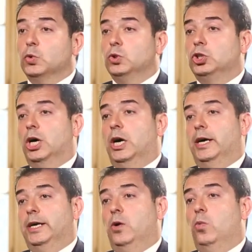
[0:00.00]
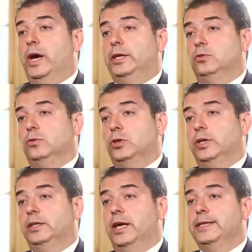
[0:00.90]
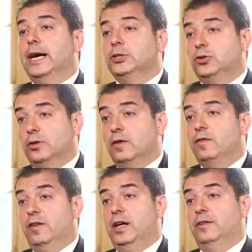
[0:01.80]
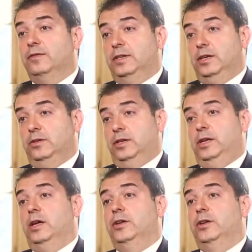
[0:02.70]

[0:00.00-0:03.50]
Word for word: which are a way to create a natural valve on the,